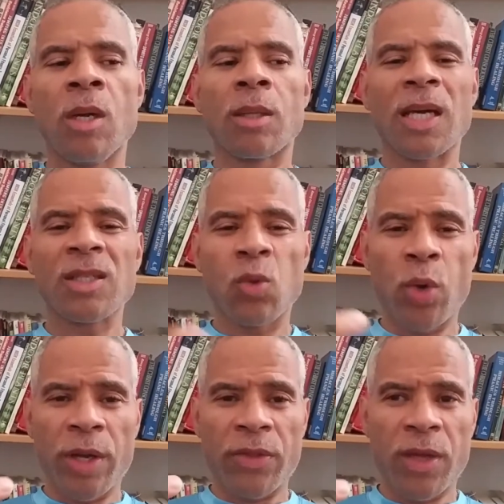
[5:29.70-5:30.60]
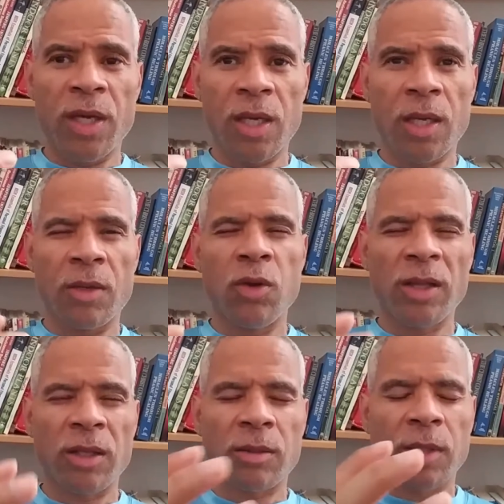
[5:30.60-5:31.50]
that's a way of thinking, and you have
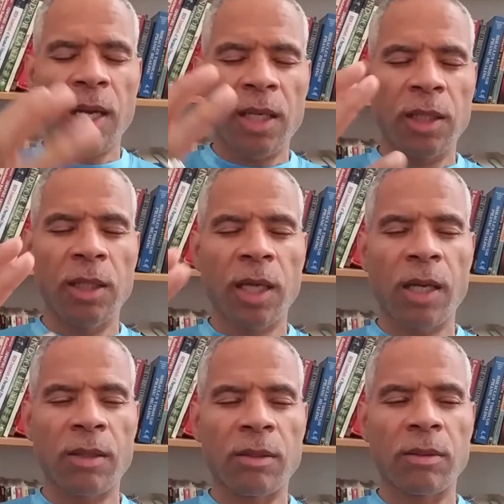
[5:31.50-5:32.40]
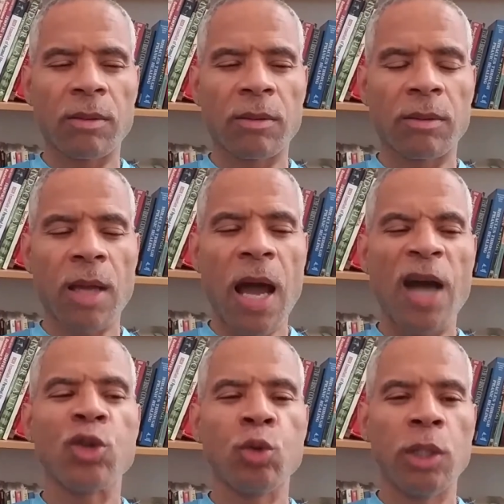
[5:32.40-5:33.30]
to kind of look at
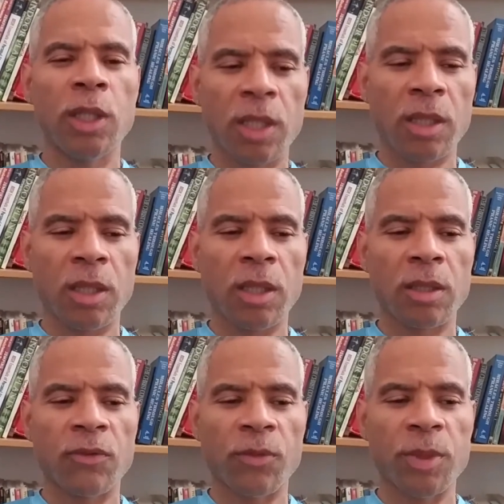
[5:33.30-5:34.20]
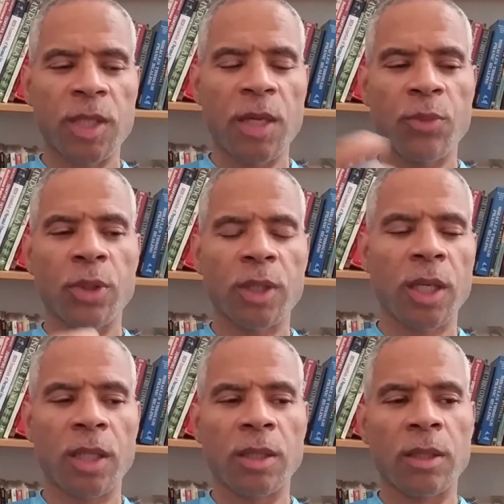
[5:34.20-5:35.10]
how you look at things from the standpoint
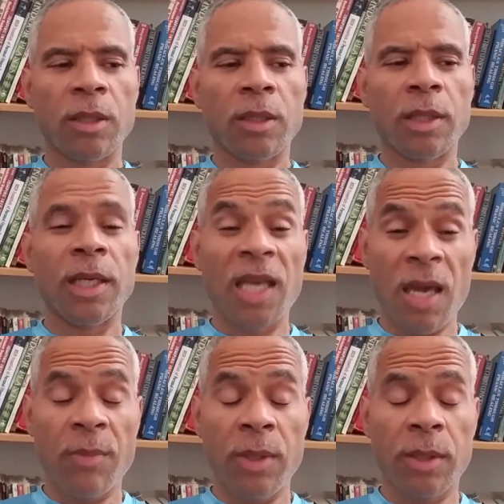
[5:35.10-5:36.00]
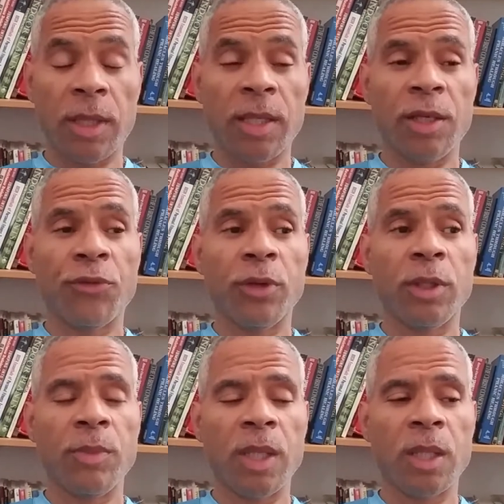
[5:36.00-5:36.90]
that it can be looked at differently.
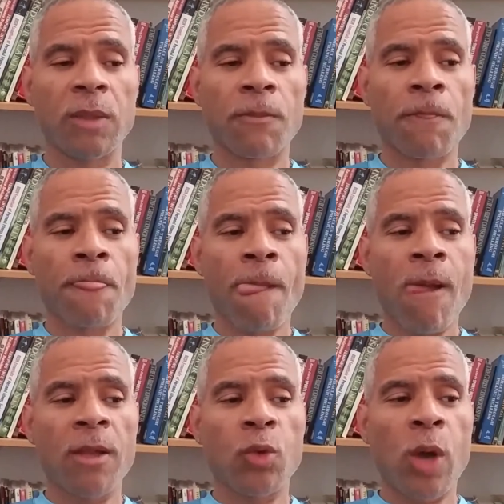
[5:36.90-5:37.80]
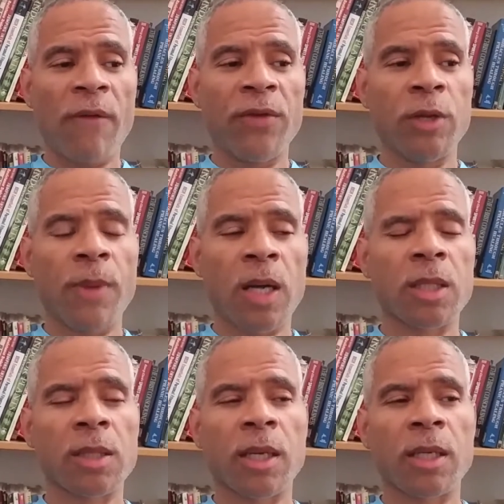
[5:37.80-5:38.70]
Meaning, the way I feel about it
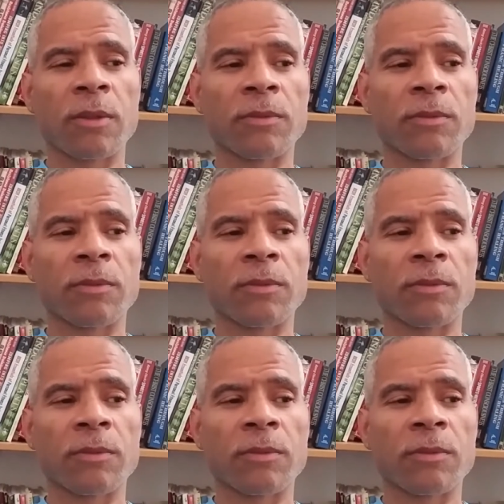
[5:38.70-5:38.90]
is like